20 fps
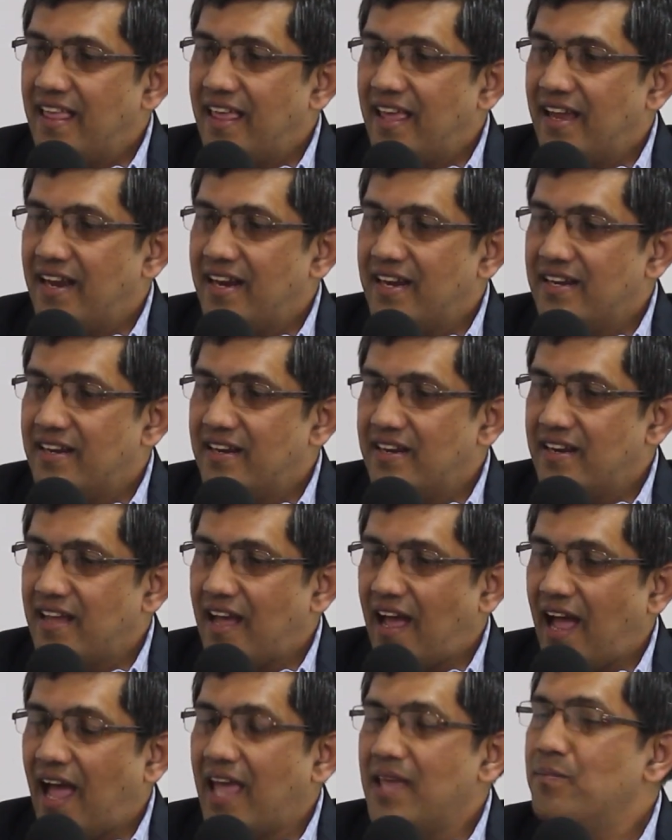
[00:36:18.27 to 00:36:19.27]
And
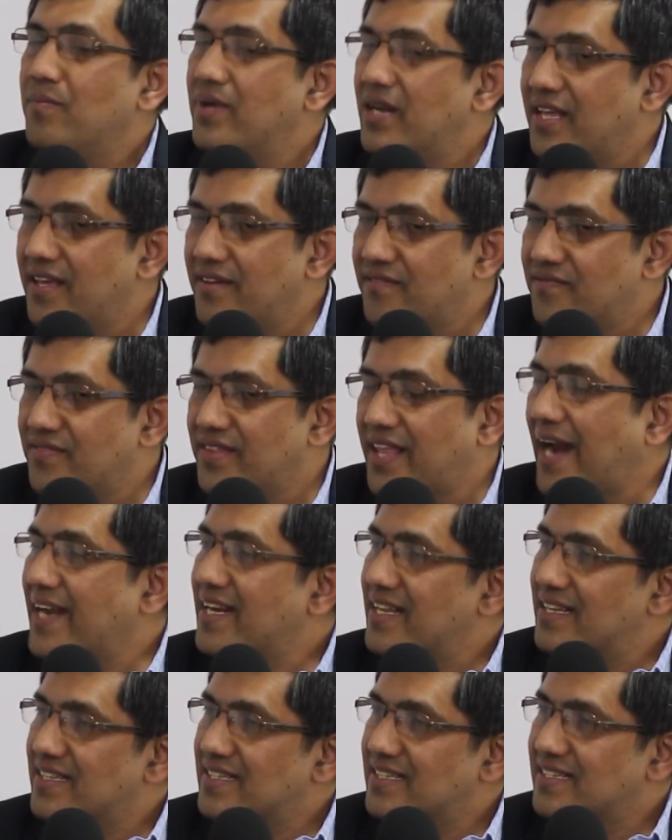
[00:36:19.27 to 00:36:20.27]
I believe
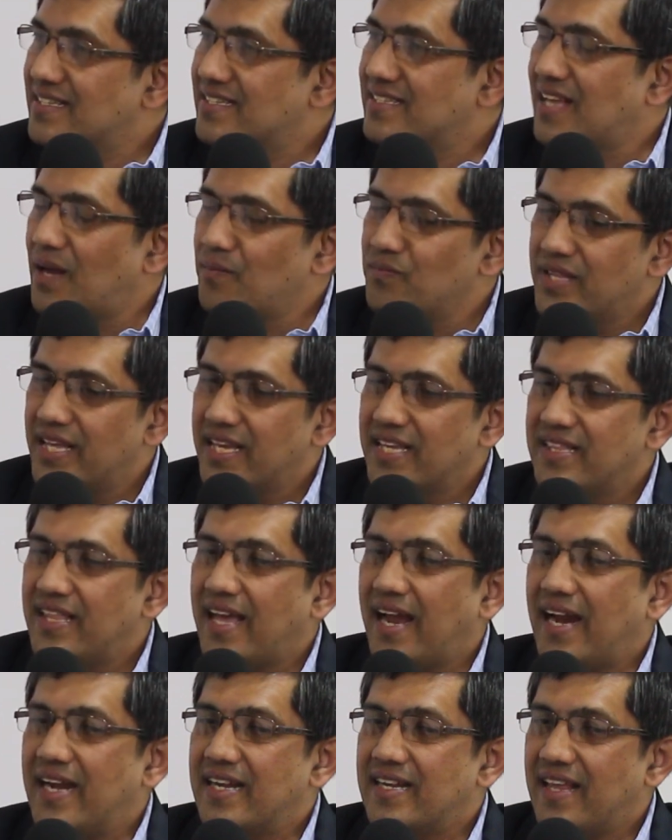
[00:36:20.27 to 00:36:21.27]
that is something
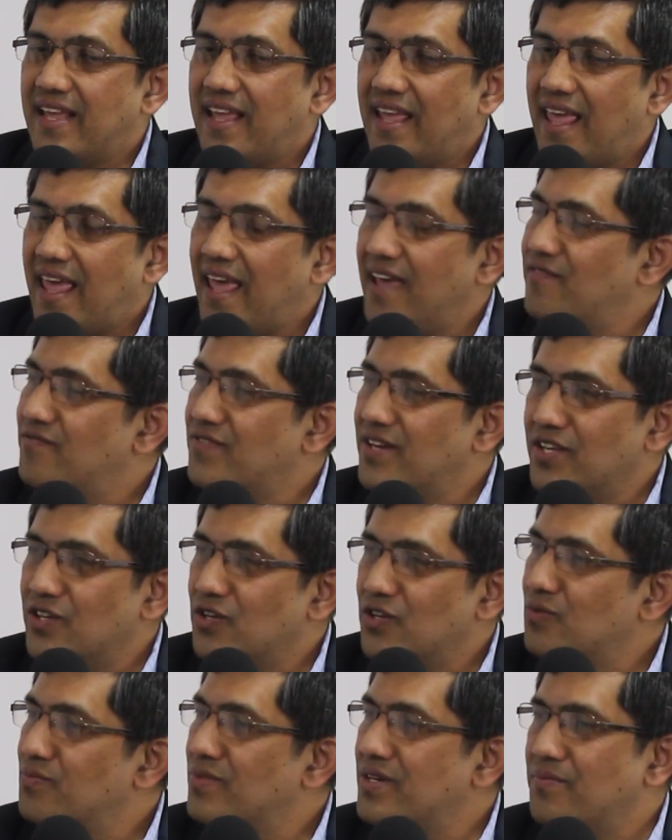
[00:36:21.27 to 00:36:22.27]
that every
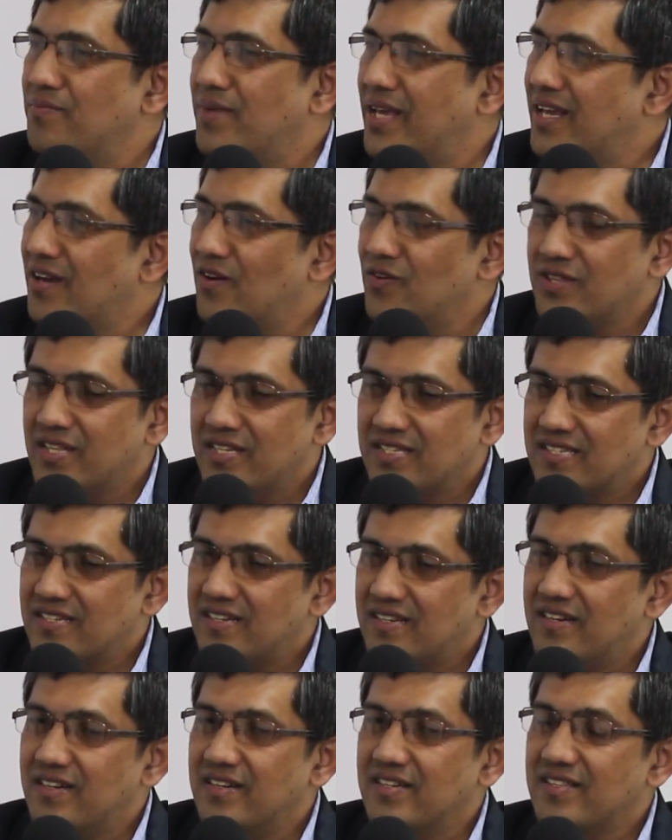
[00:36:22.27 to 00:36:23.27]
human being on this
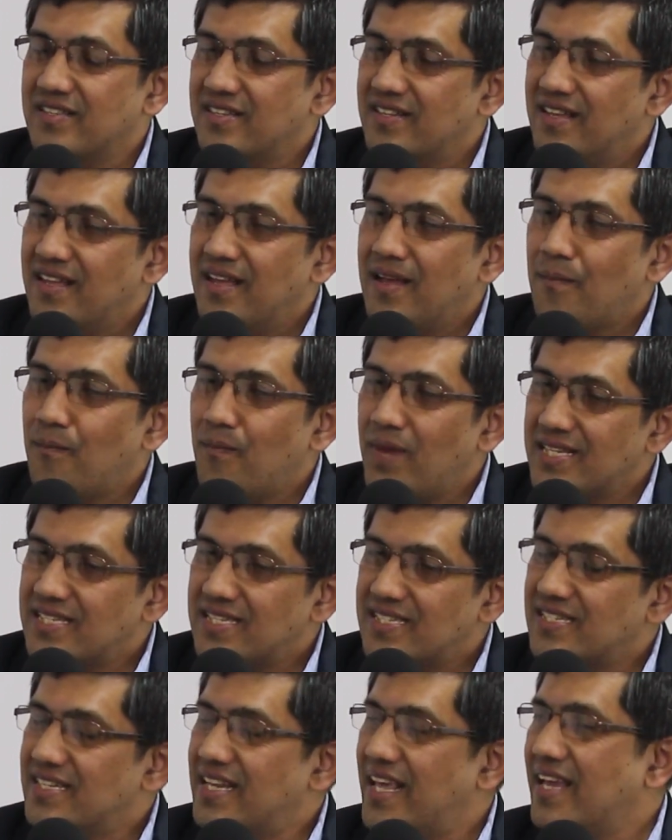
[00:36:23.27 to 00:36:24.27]
earth
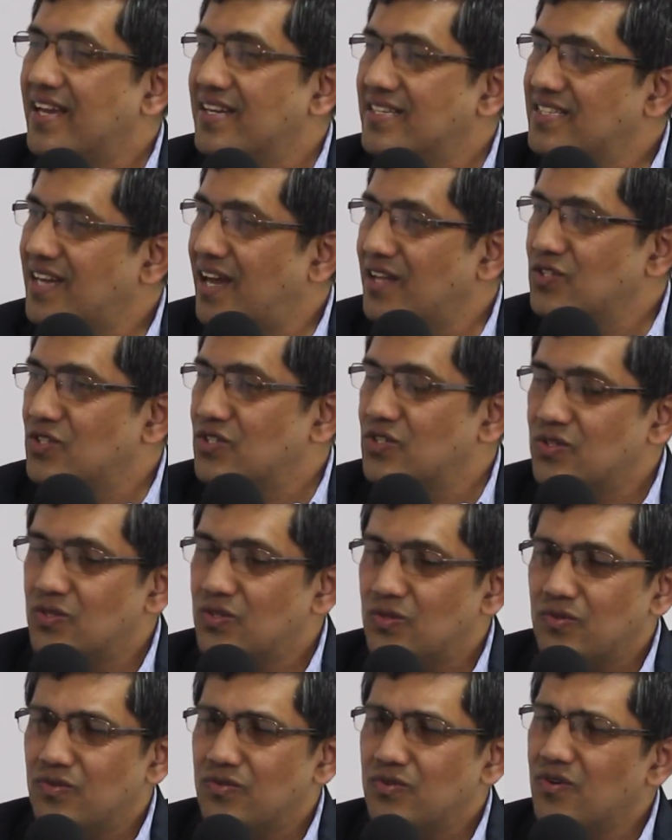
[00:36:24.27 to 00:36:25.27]
must take a chance to
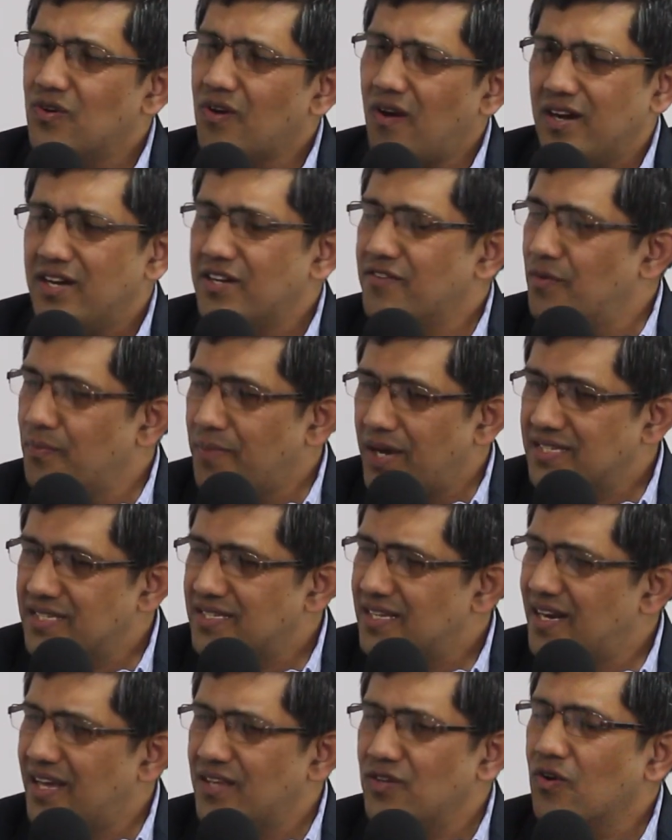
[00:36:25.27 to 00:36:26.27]
do. You call it
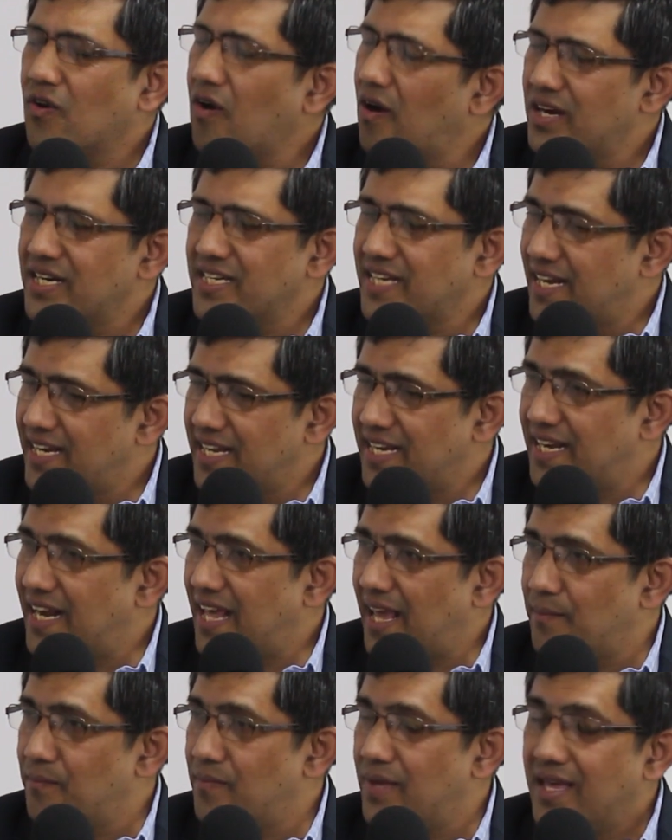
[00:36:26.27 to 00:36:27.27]
Vipassana, you call it any
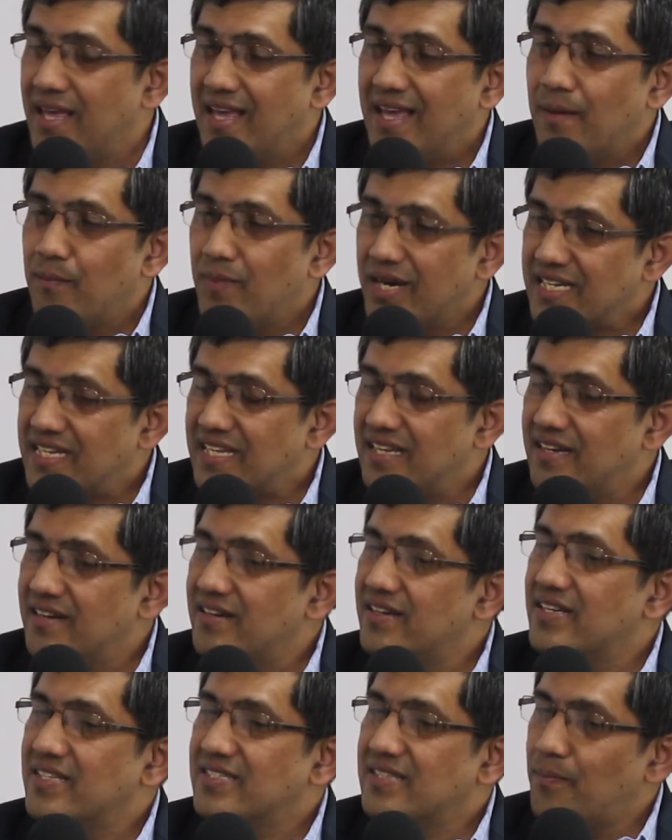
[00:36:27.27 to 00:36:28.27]
name, but
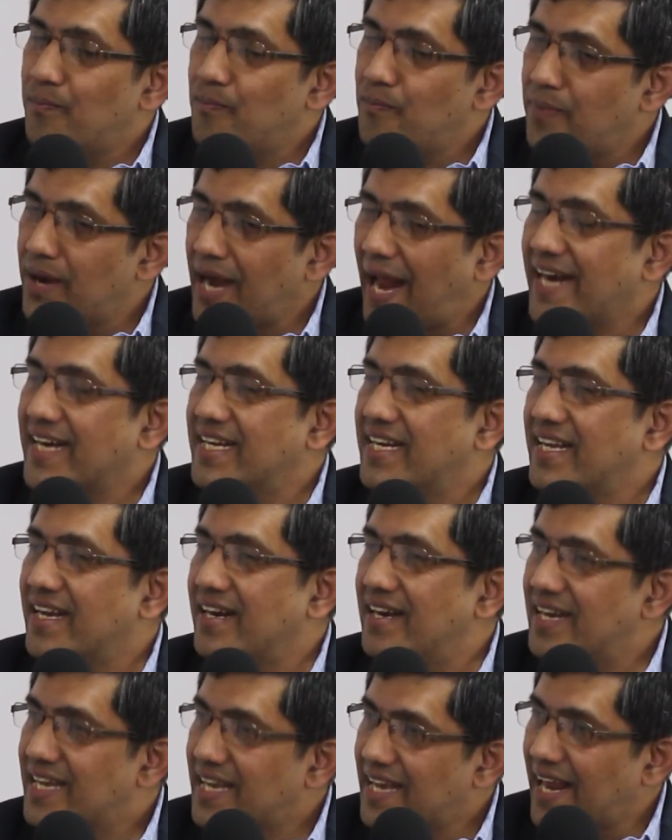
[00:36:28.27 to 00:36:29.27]
here is a
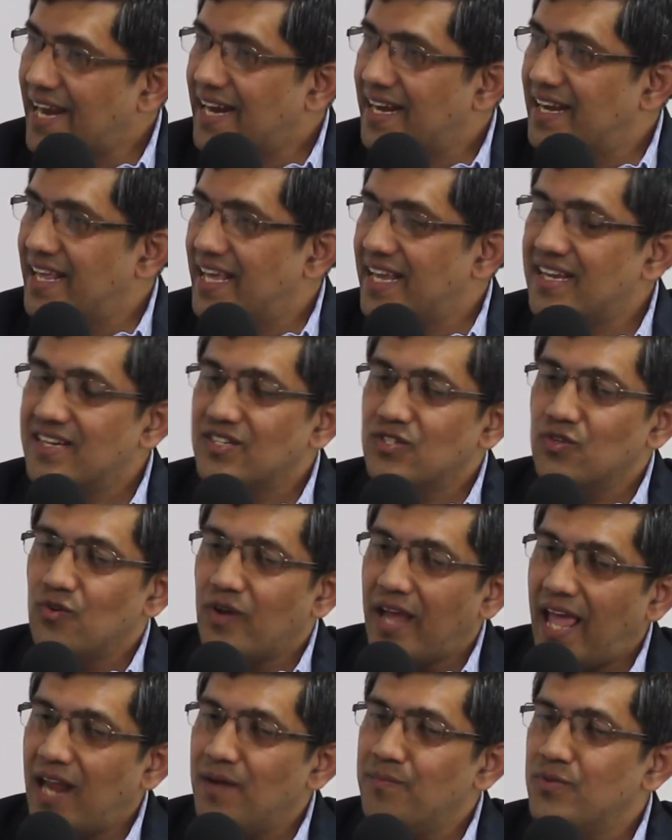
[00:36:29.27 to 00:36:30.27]
practical technique to
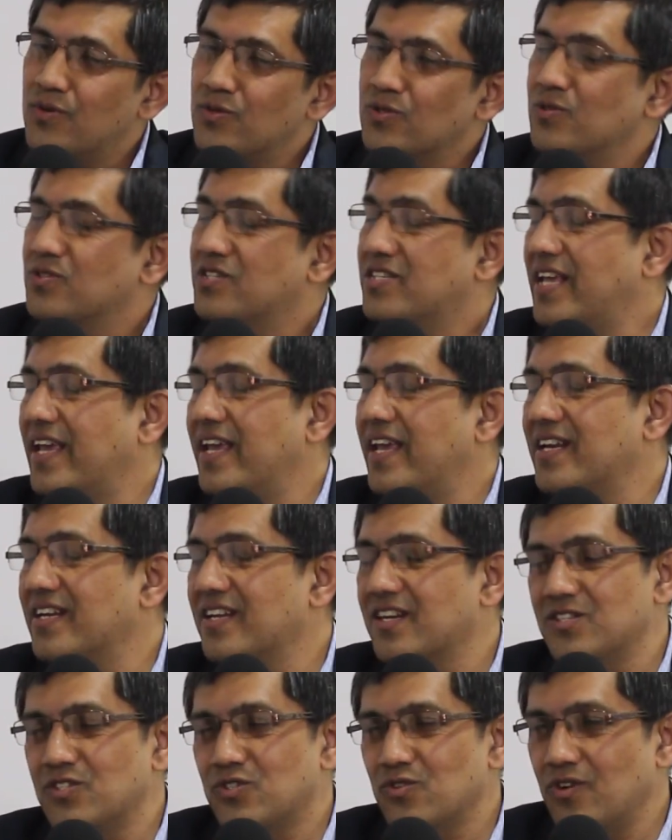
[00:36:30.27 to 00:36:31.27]
help you to stay in
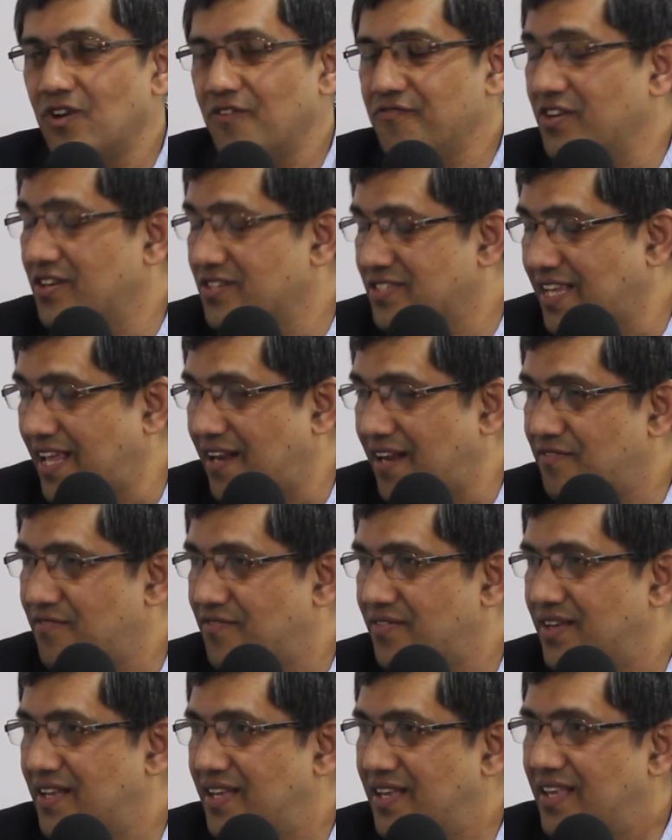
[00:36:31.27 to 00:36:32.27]
control of
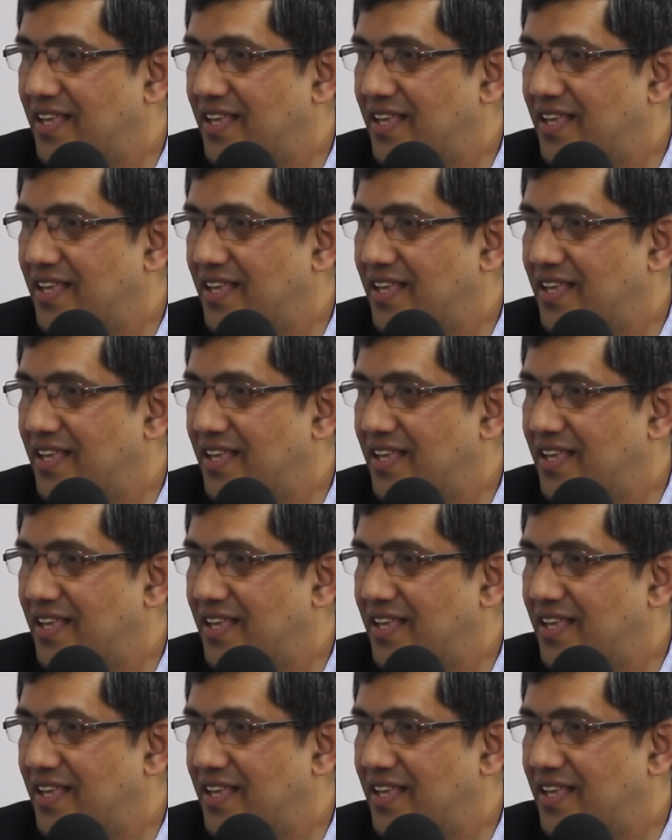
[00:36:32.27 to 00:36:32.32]
yourself.